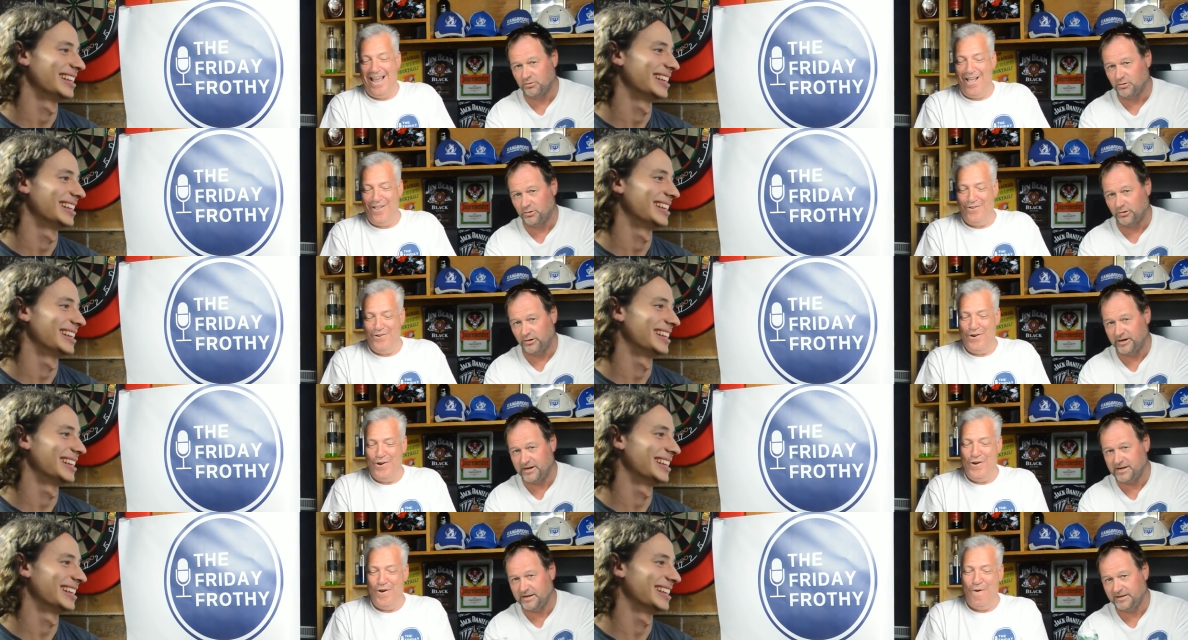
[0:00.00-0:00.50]

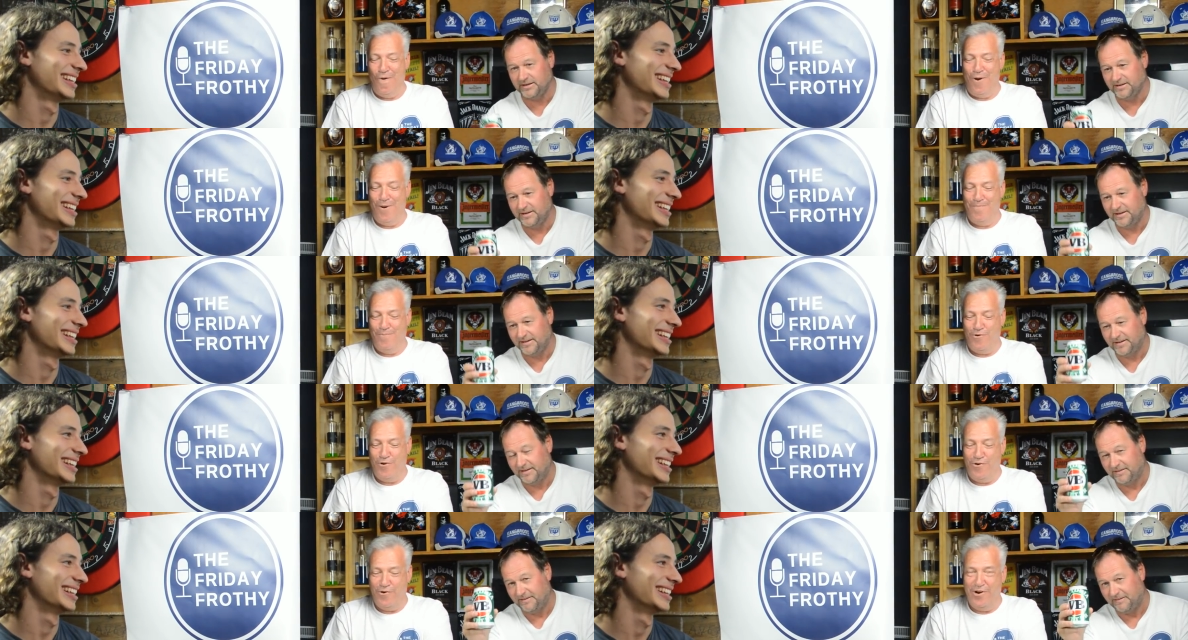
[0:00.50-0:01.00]
Speaker 1: Brewery,
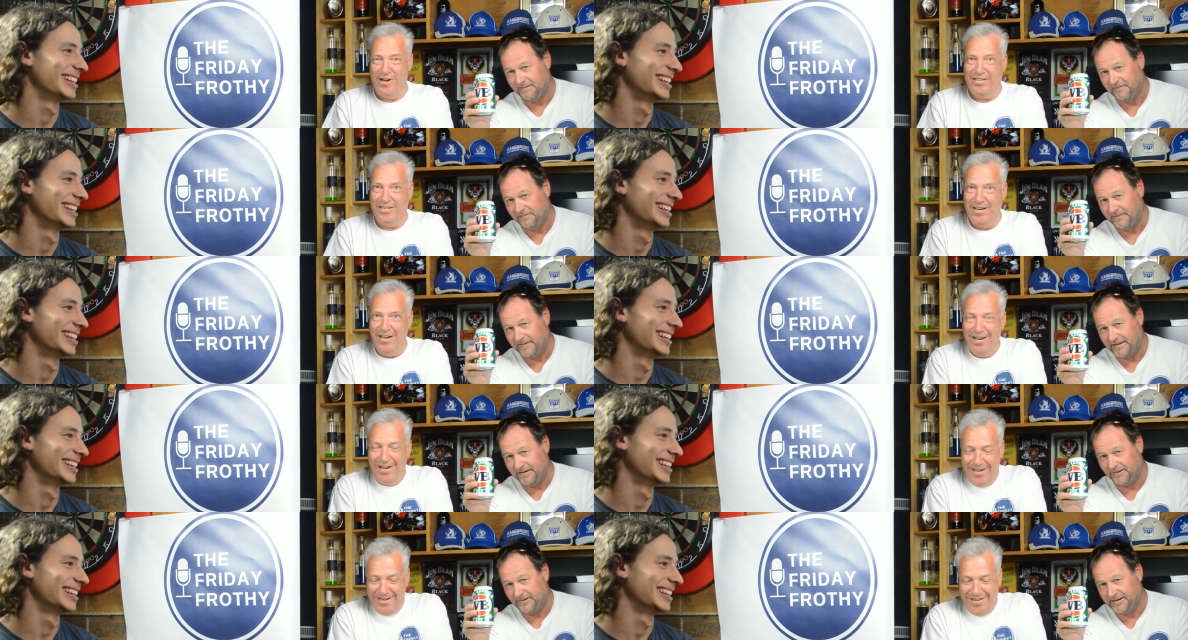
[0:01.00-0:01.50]
United Brewery.
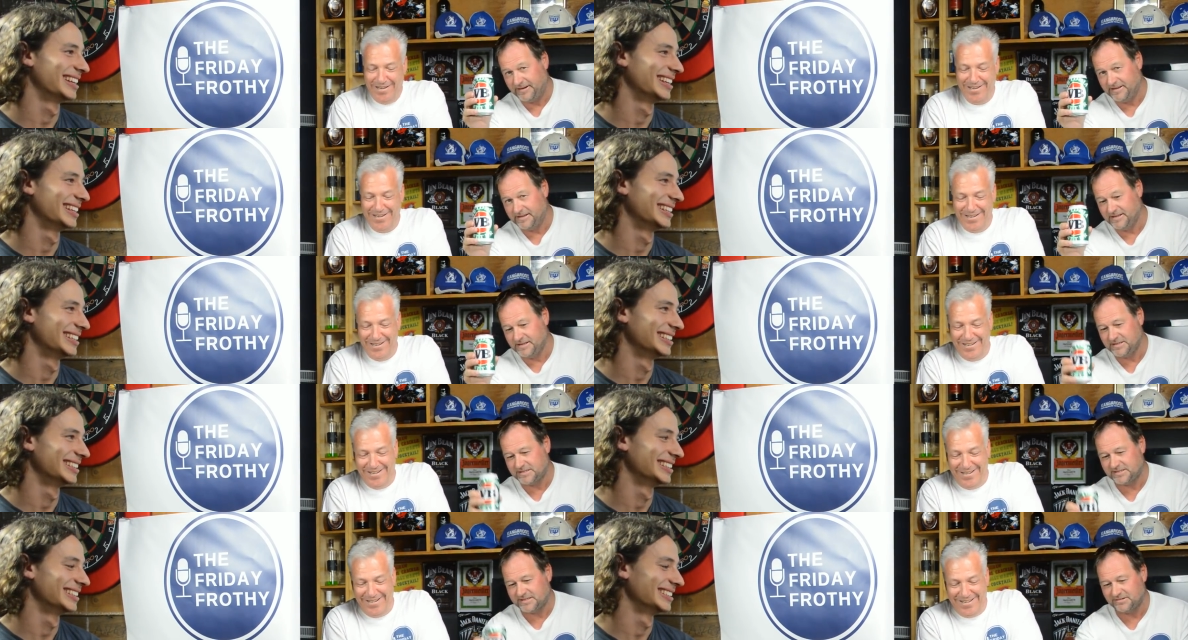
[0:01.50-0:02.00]
There it
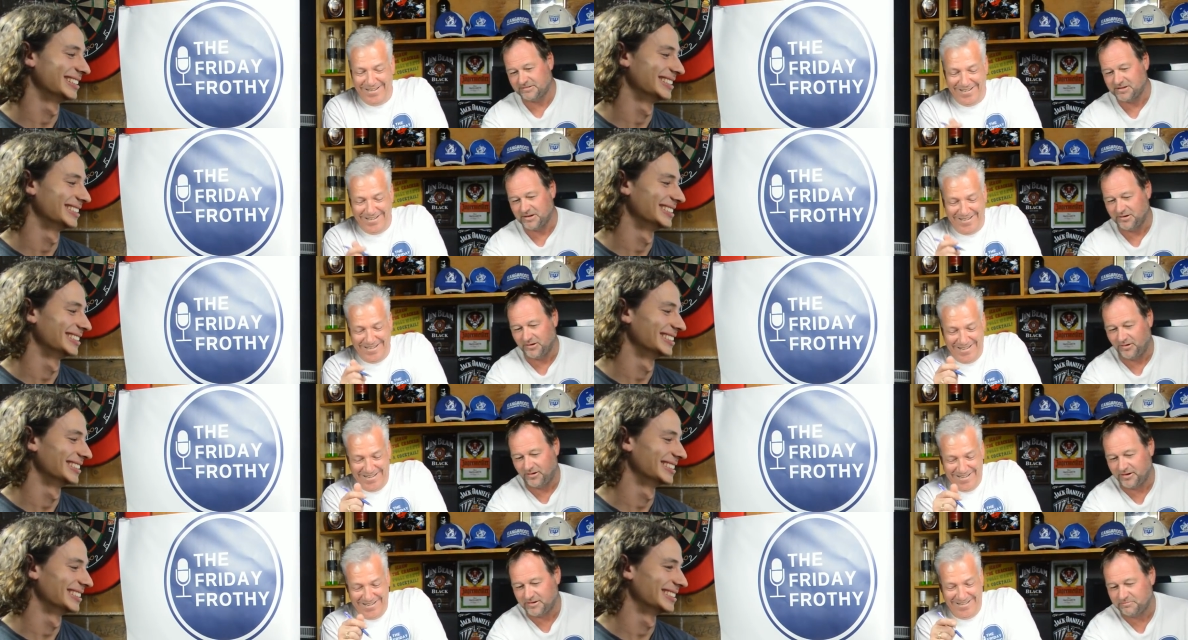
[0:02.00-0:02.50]
is,
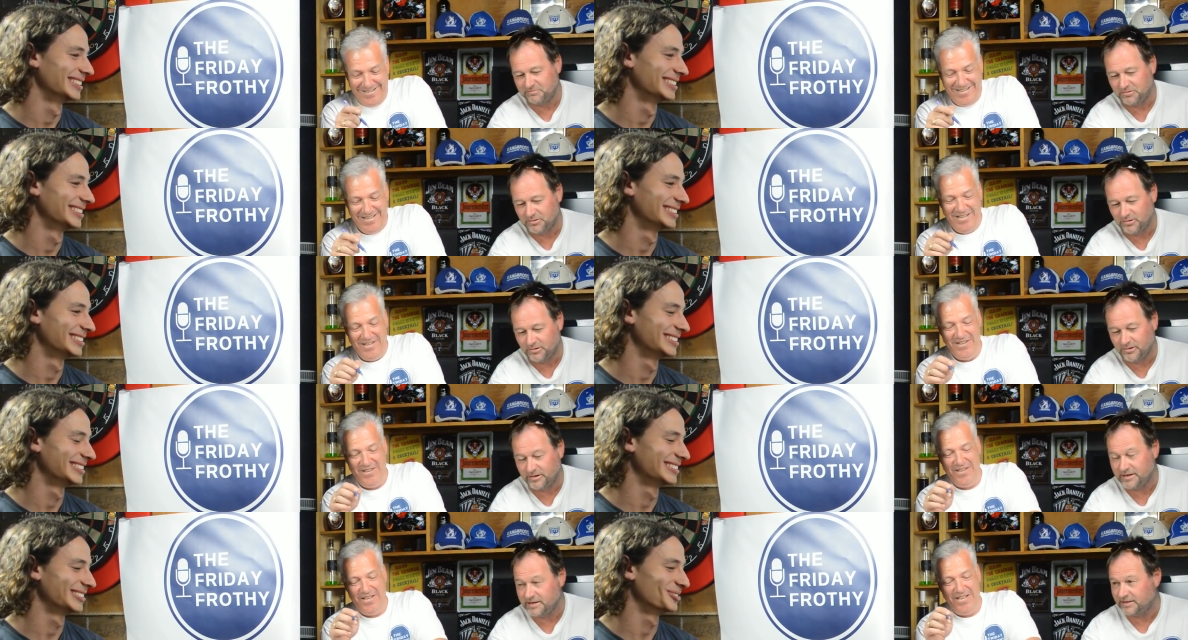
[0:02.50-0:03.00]
United
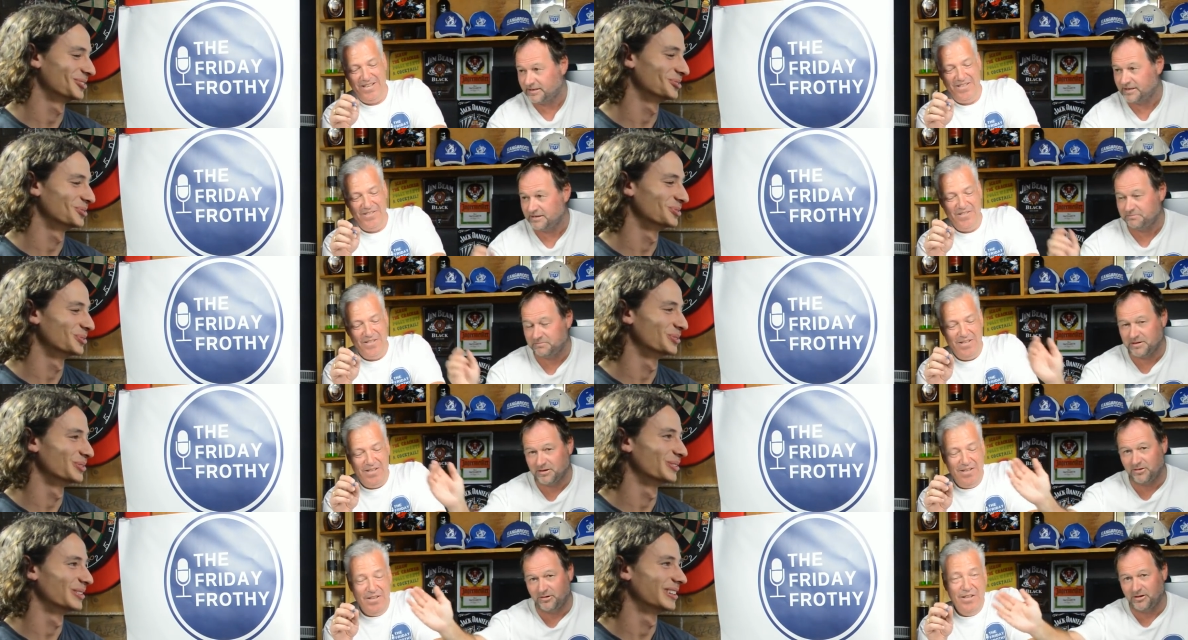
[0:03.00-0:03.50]
Brewery.
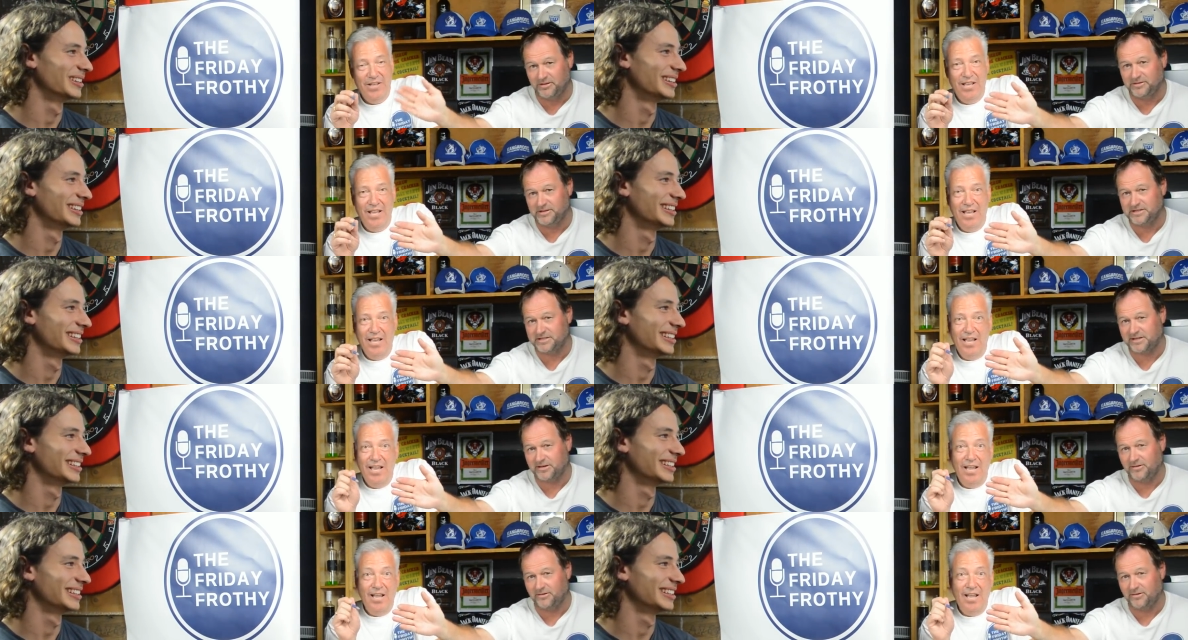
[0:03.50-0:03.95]
Get behind this